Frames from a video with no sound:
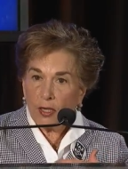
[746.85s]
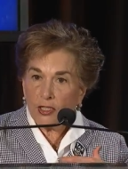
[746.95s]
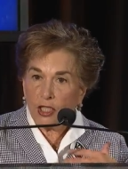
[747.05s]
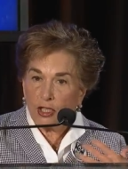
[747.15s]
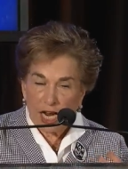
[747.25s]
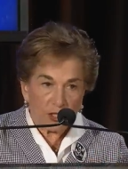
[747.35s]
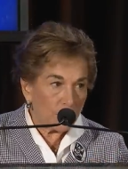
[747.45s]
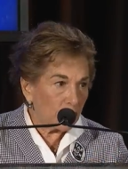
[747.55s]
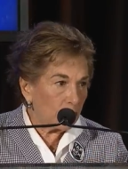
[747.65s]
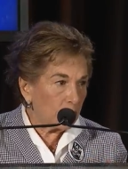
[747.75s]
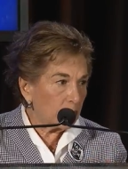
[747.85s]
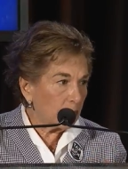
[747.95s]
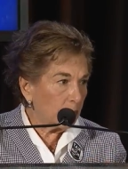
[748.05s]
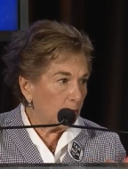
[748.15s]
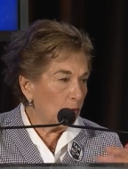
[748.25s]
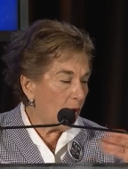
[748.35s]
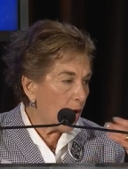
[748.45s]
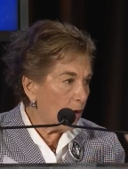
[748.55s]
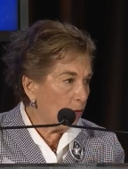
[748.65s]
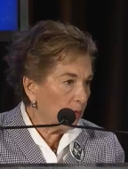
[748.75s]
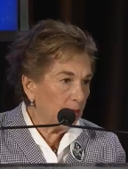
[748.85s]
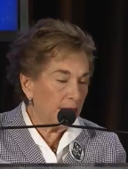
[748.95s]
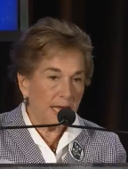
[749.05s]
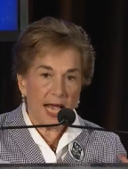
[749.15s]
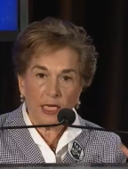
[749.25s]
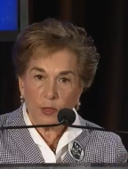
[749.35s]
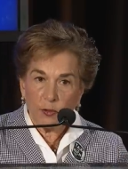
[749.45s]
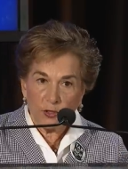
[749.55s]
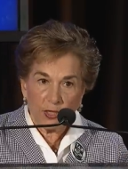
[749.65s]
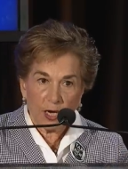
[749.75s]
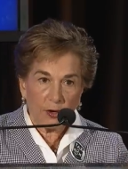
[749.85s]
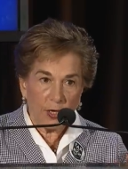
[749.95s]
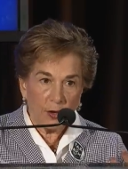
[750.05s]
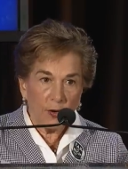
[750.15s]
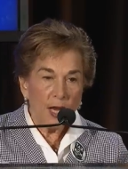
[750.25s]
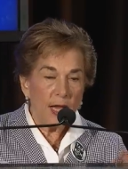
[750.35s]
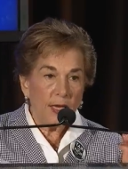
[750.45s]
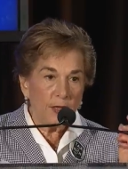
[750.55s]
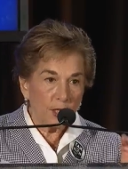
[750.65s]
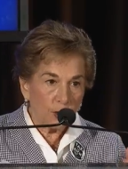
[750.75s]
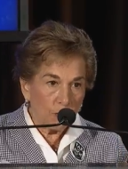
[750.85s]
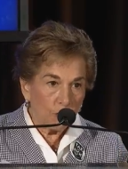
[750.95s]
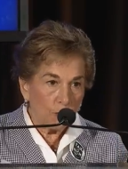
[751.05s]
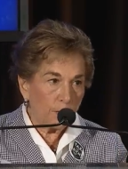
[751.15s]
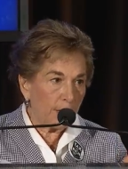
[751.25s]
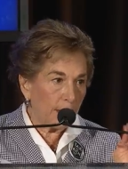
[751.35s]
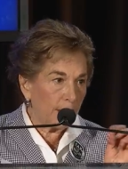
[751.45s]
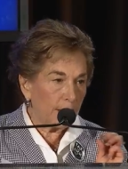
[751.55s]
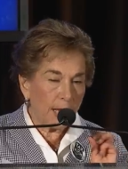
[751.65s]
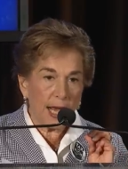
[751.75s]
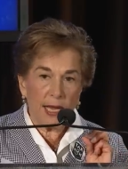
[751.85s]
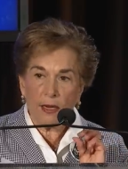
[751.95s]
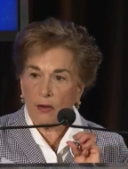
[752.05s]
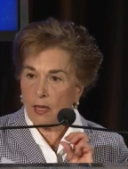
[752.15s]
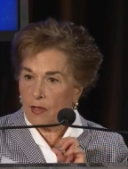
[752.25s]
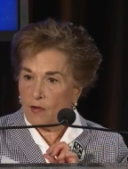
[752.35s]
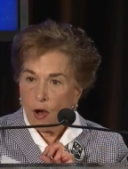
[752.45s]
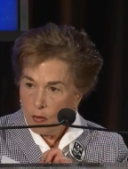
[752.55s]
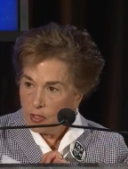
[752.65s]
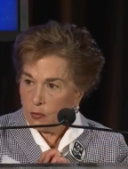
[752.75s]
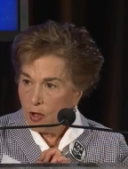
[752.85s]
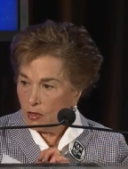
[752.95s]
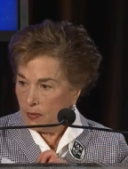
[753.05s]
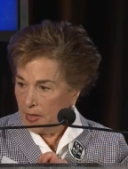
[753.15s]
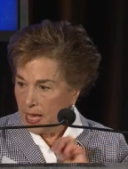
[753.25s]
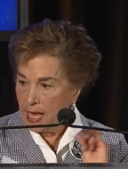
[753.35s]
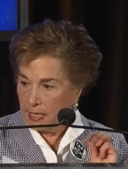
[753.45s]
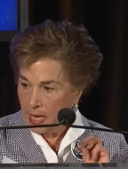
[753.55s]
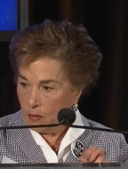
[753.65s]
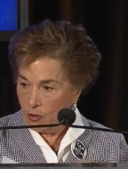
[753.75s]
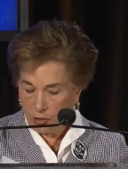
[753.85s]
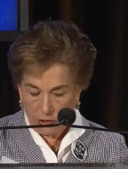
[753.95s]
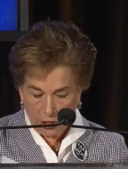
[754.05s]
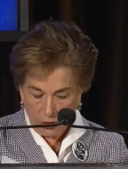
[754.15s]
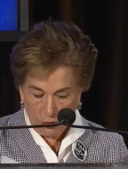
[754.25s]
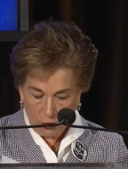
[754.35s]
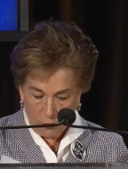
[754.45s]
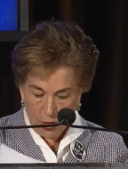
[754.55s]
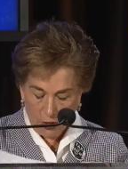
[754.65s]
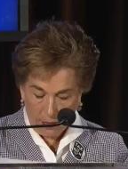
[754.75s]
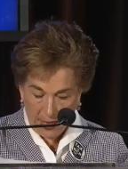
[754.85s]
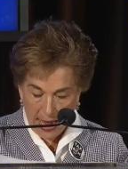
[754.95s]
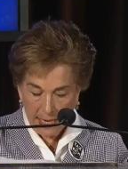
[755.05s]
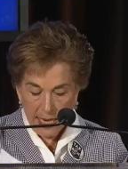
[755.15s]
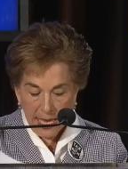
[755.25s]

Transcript: suggestions. I mean, you are really the experts that are here in this room, and I have always welcomed that, and I will continue to welcome that.